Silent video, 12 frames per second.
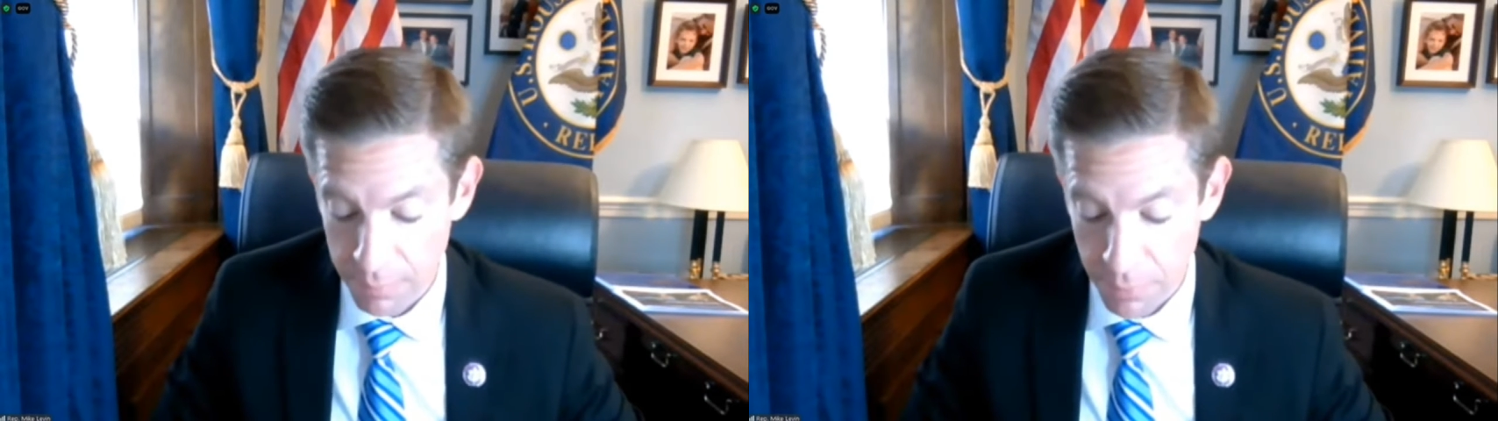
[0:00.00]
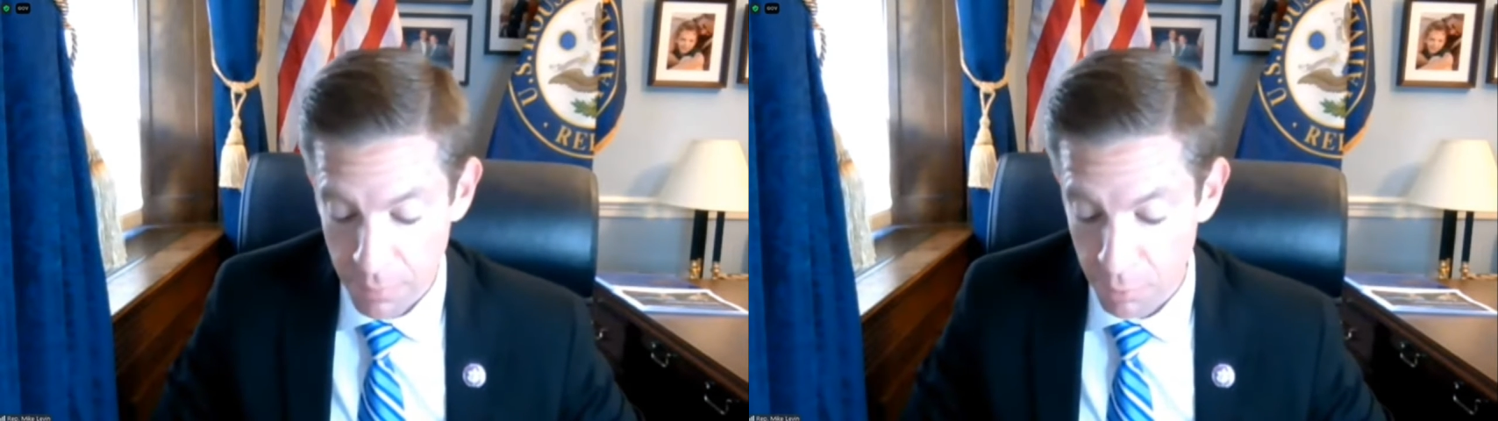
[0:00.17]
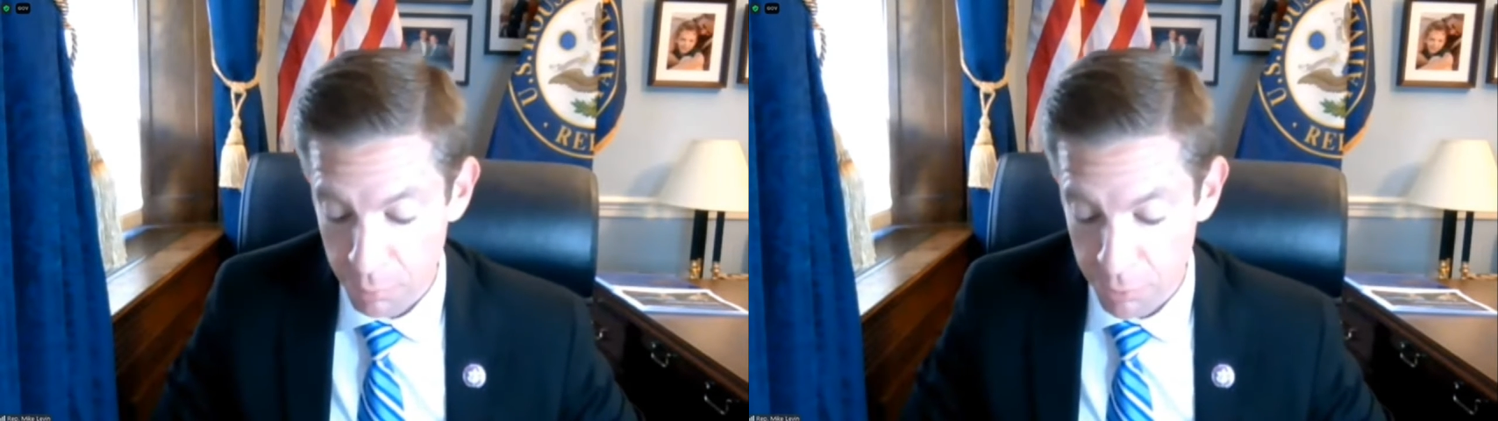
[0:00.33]
and
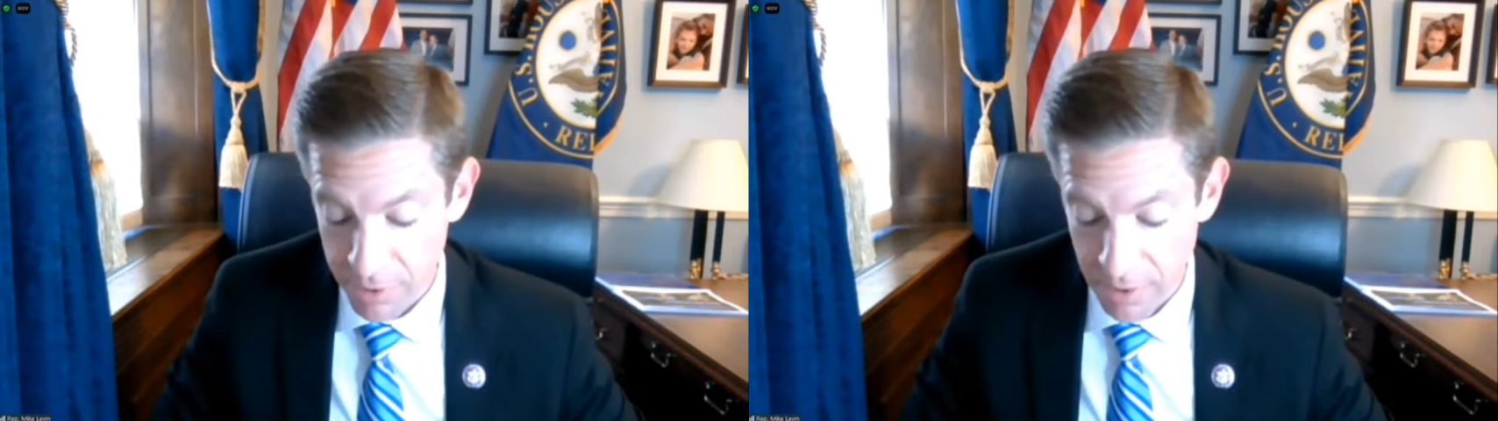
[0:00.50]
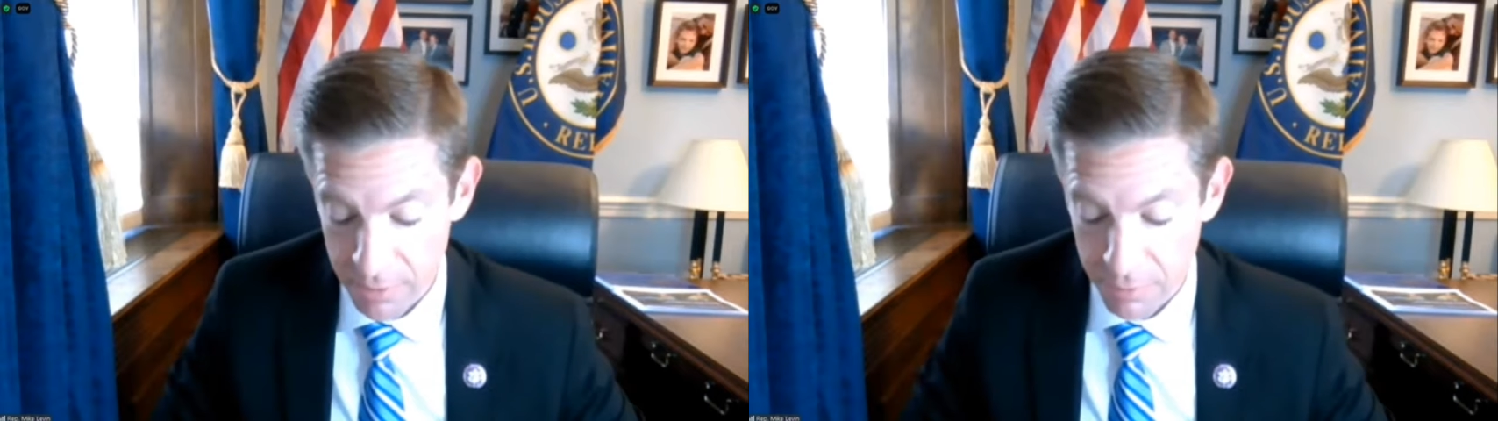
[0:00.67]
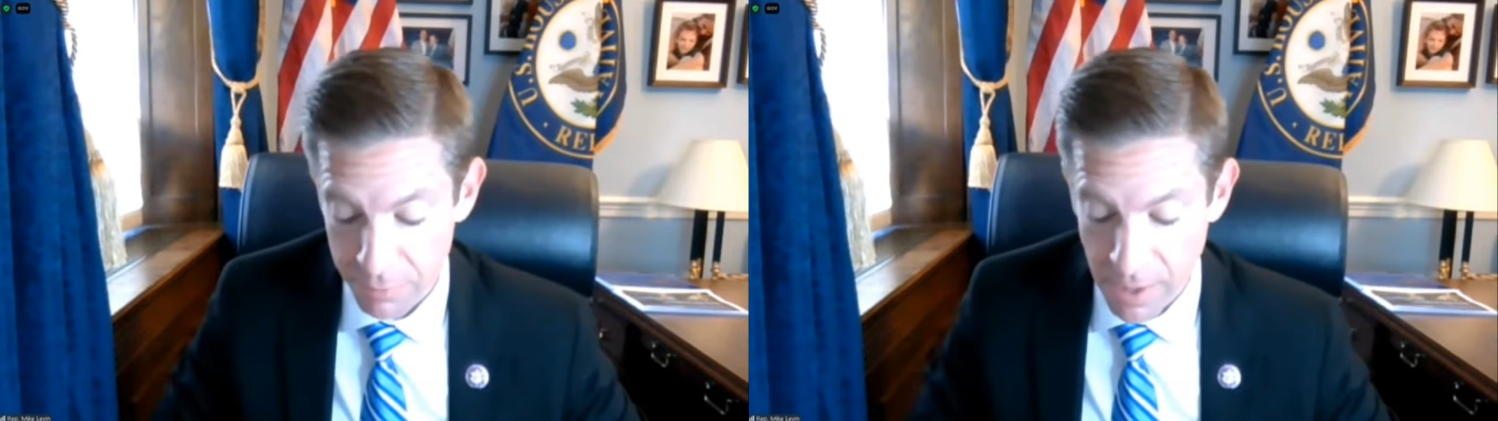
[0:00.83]
promote
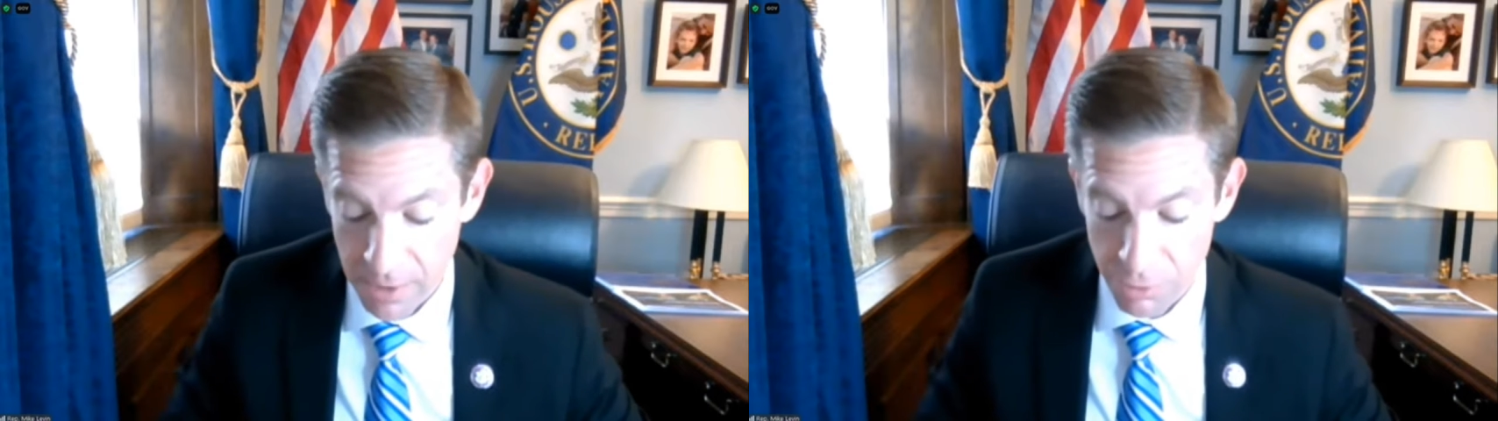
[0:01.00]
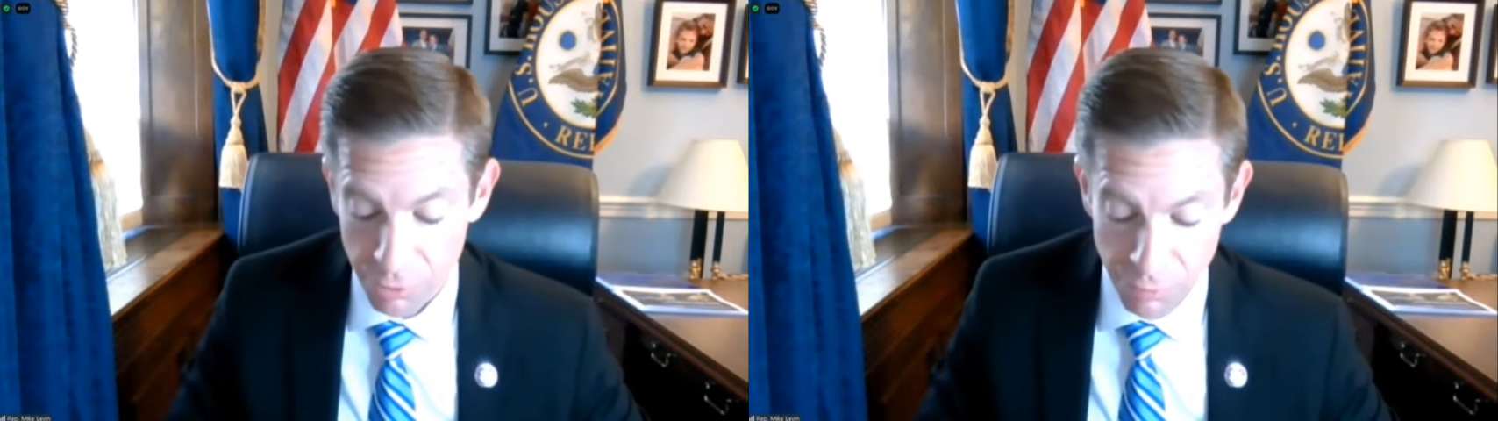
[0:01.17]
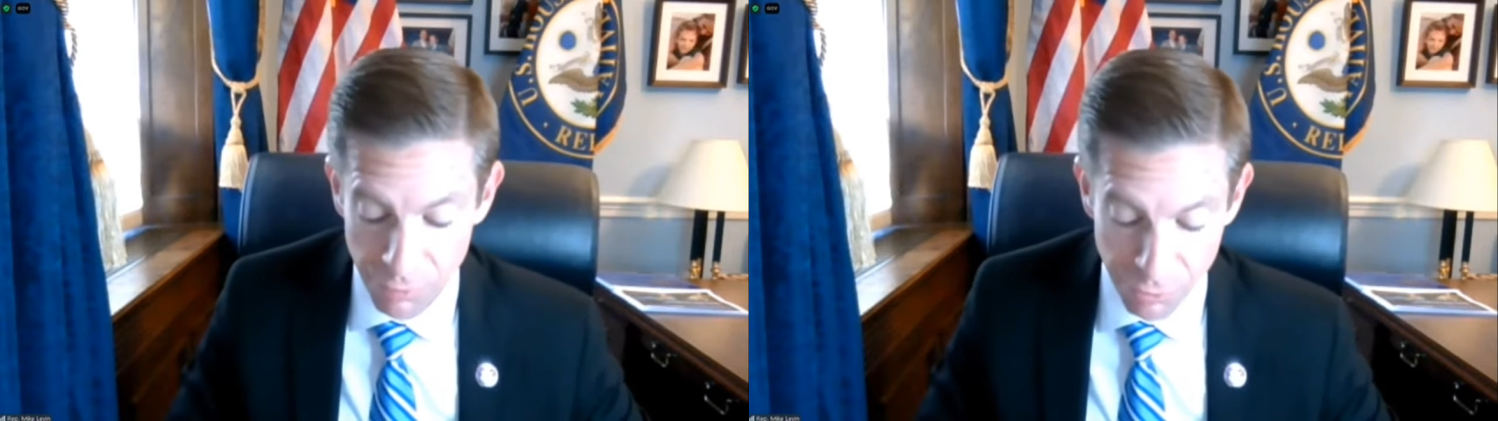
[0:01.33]
protective
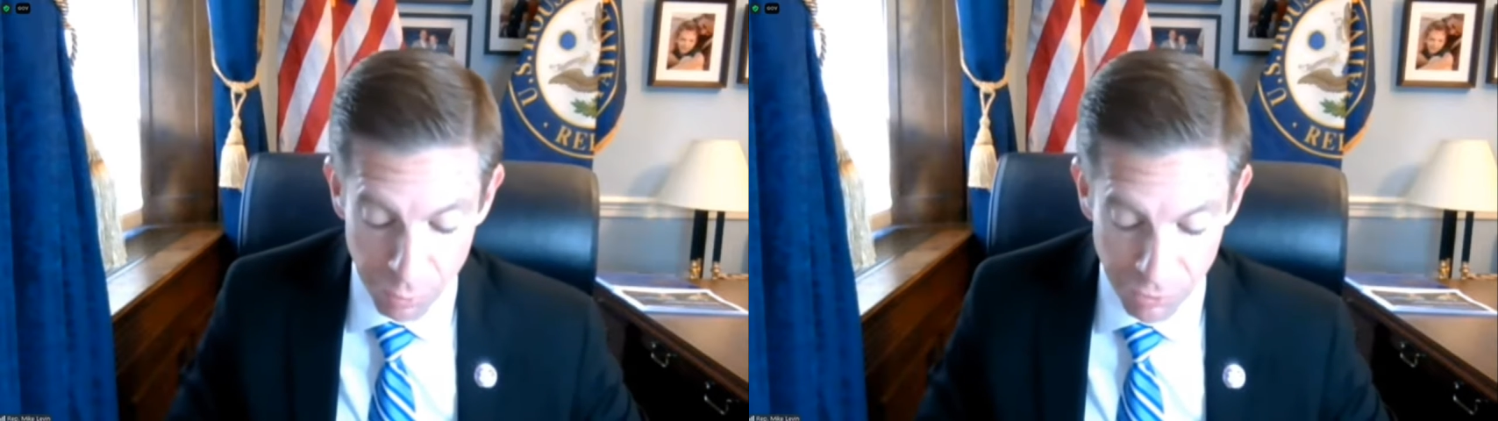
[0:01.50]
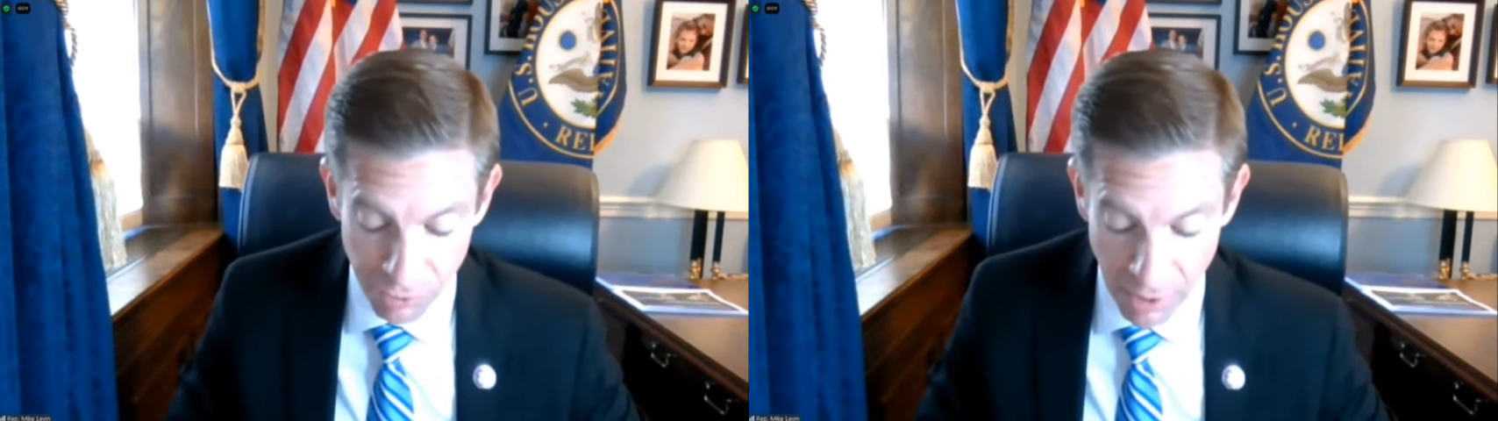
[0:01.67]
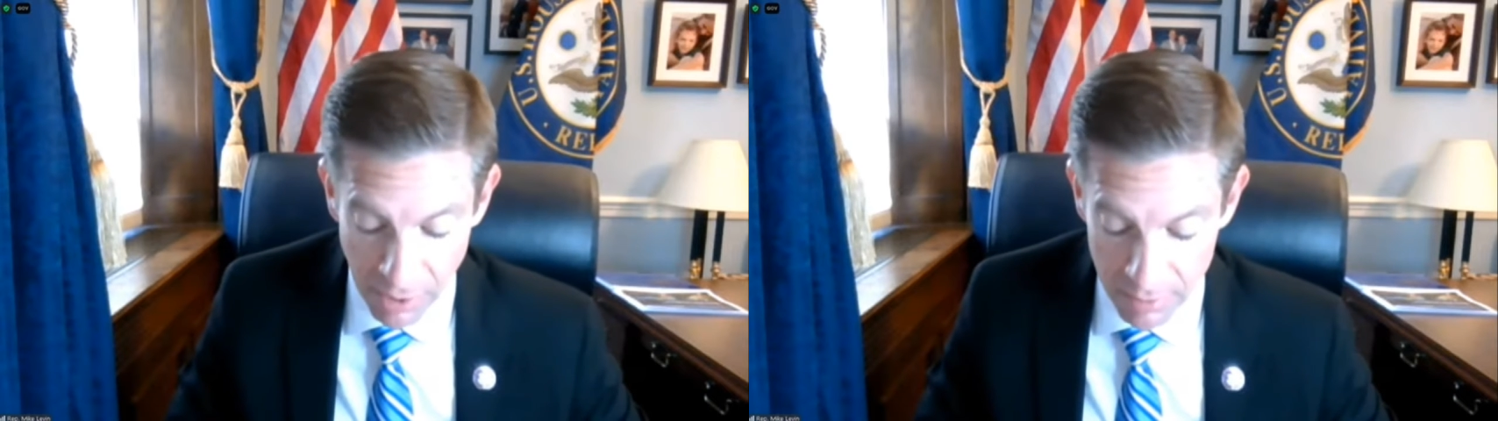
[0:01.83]
factors for
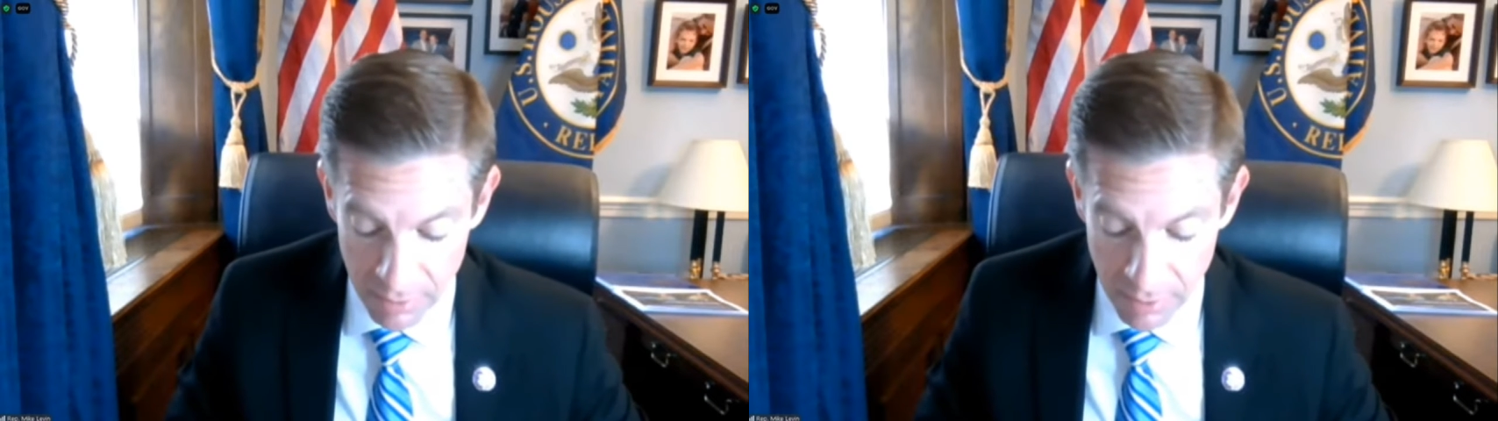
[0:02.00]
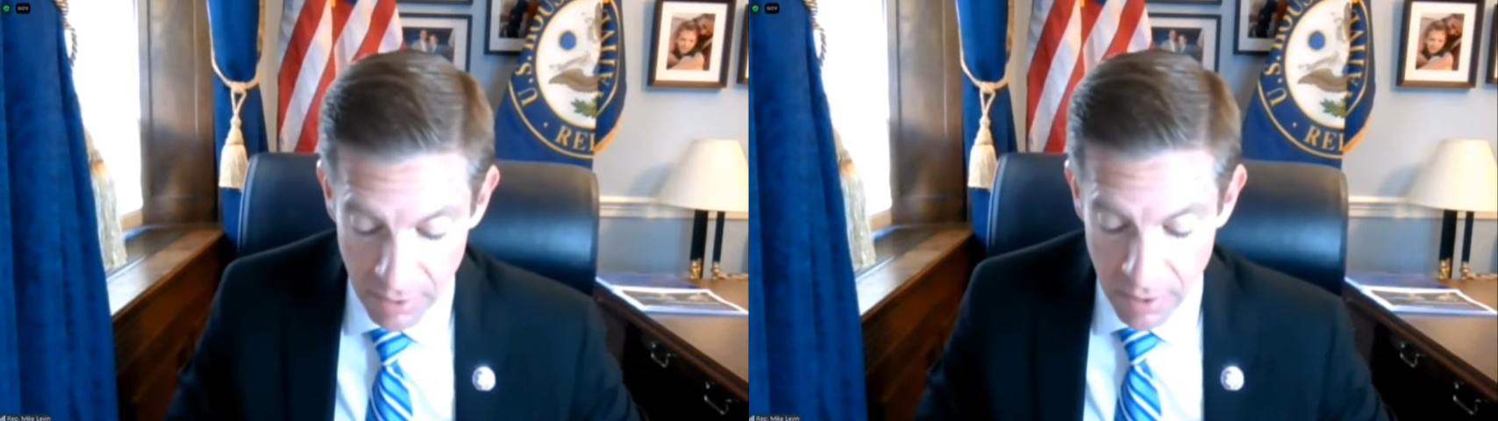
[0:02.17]
suicide.